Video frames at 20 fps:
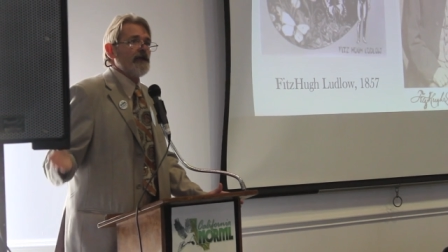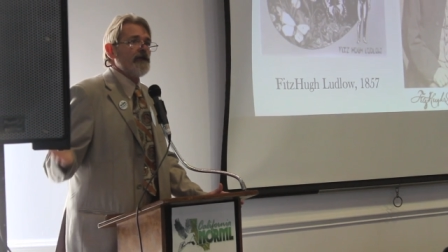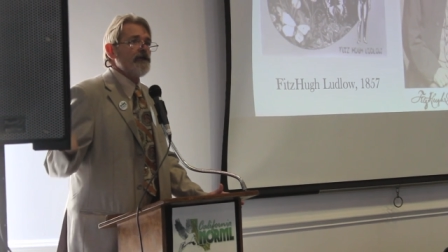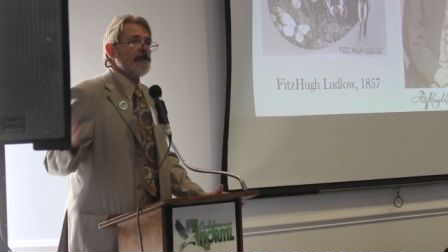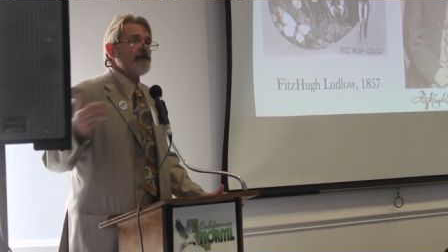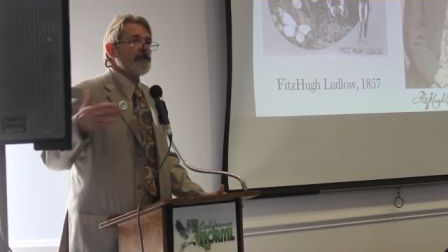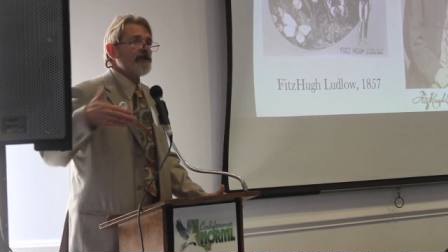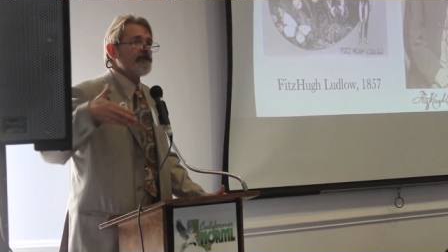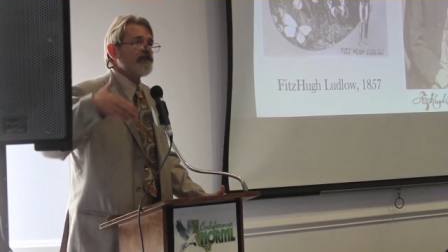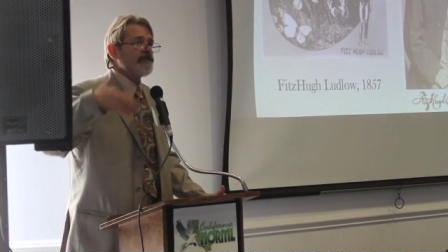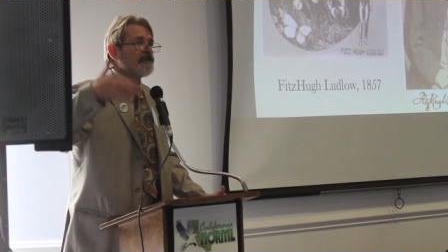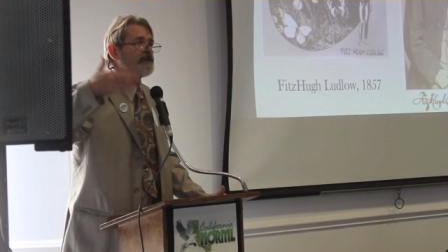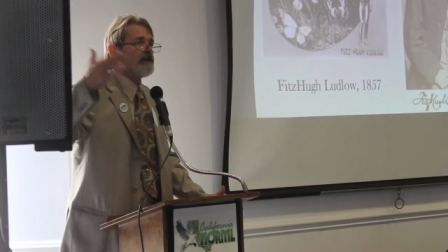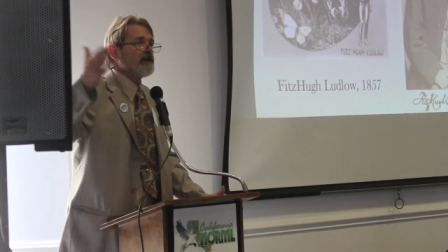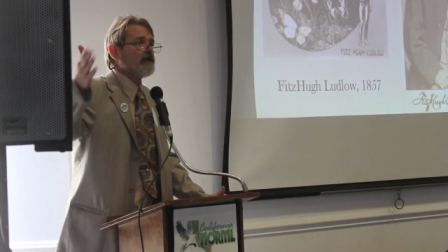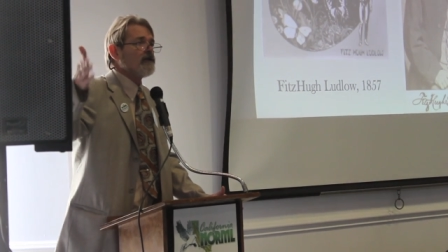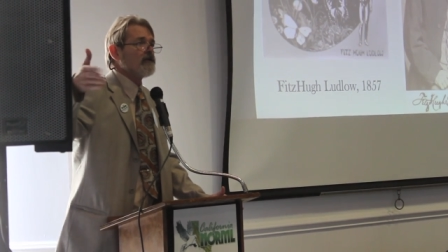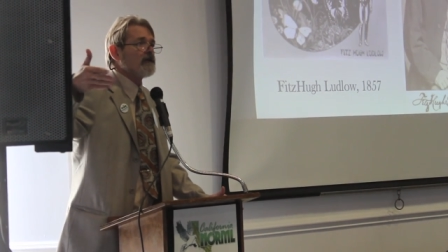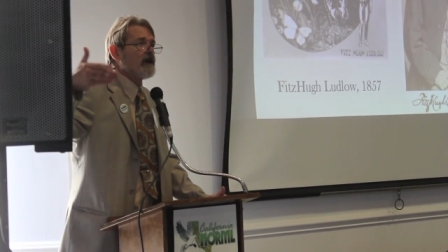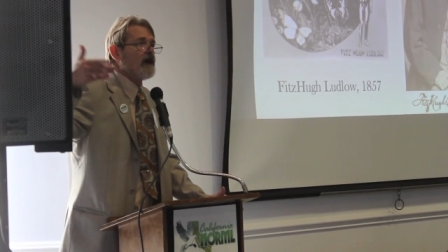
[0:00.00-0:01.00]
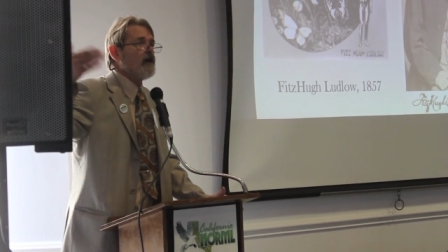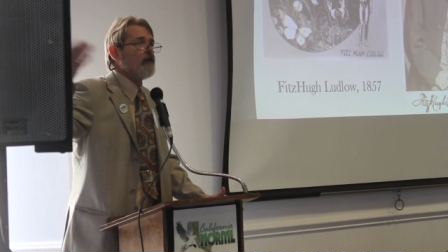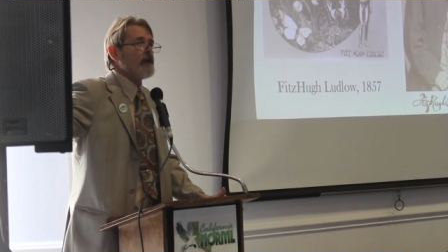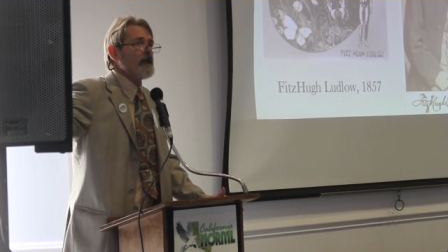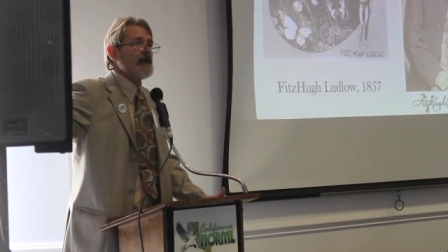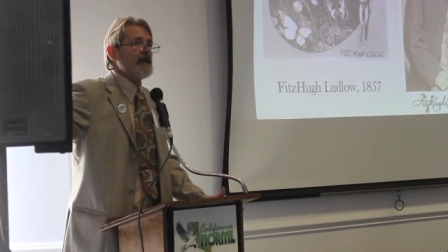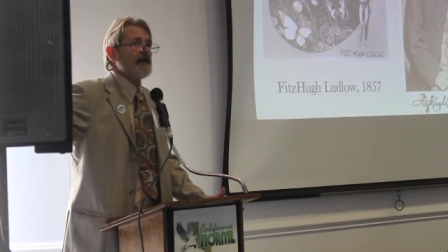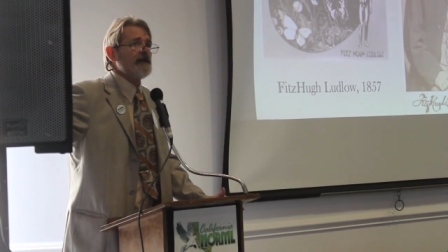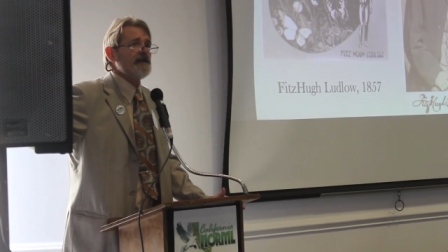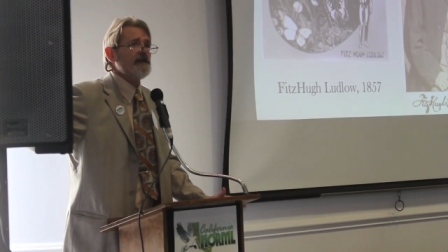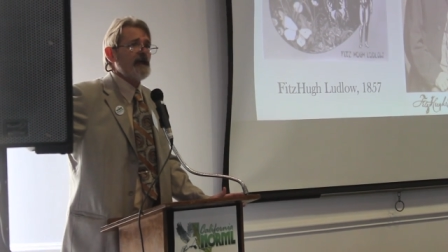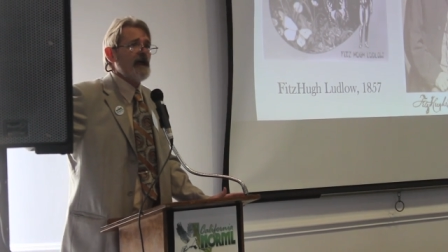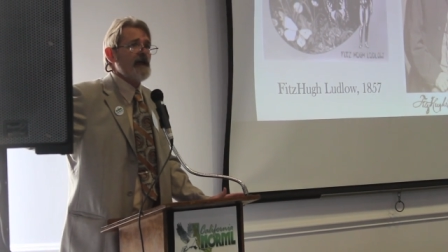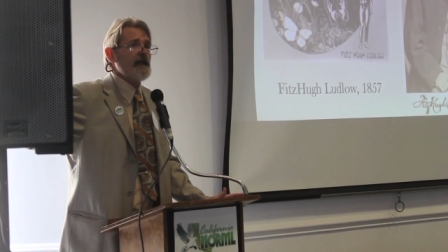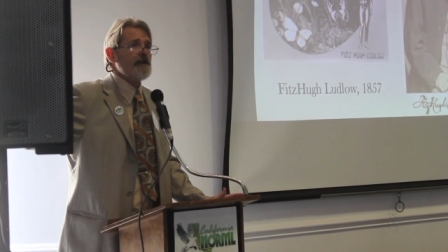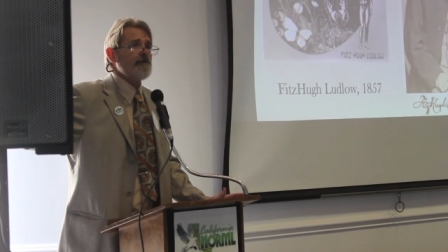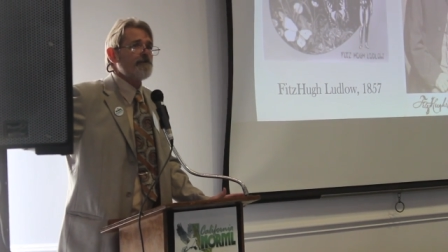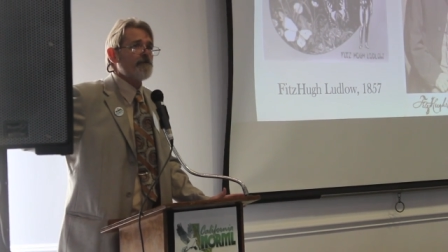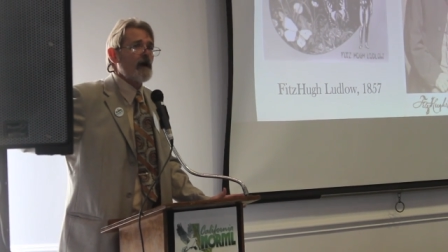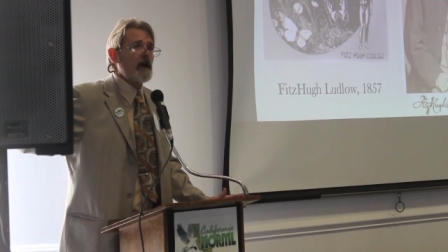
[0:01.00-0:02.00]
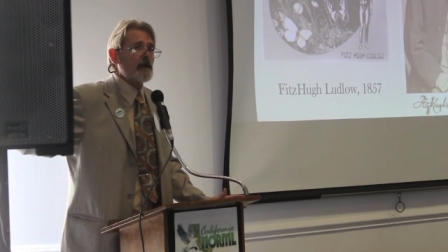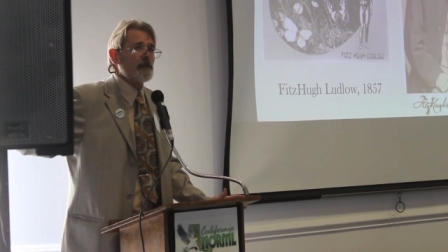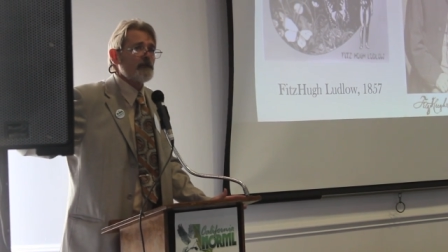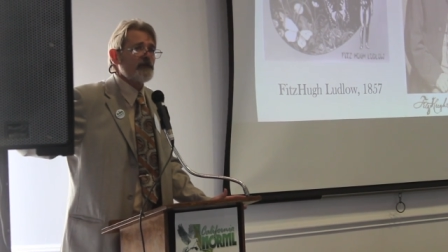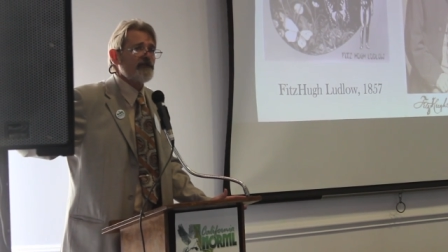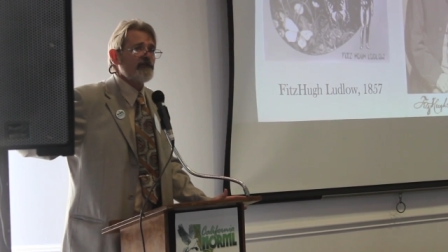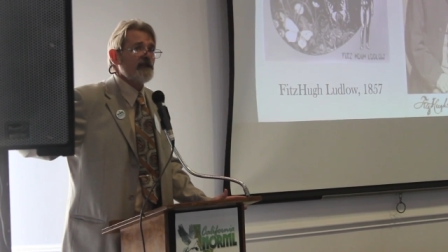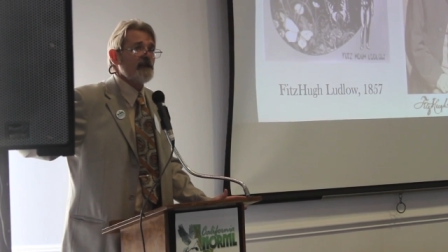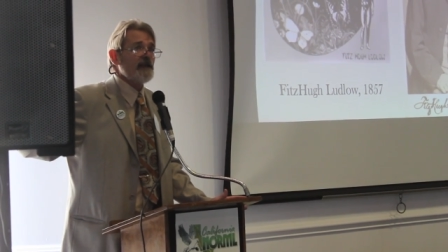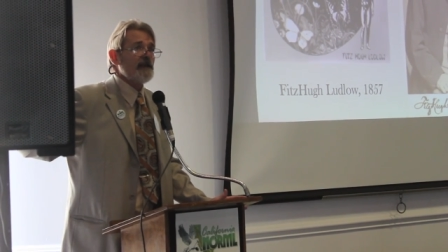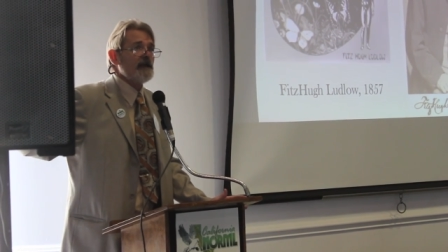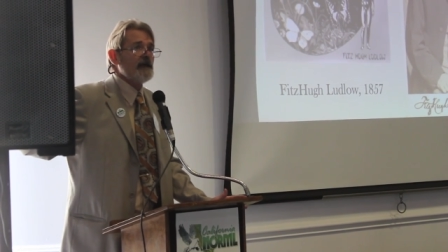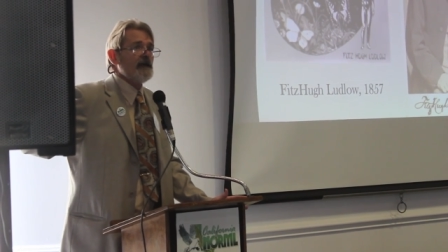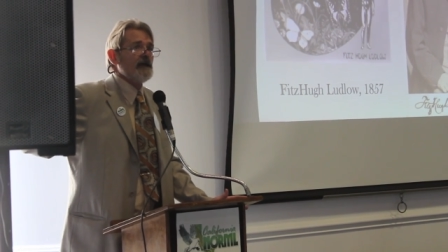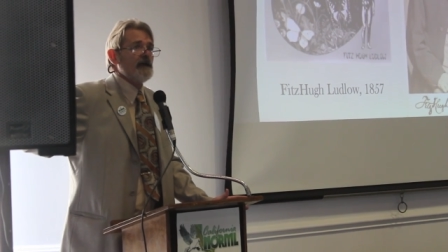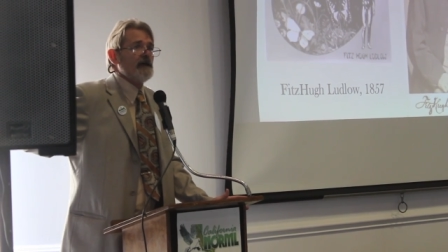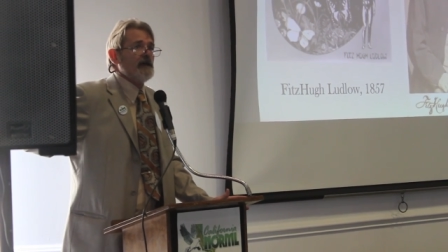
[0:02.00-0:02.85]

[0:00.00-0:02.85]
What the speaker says: you could still go into any pharmacy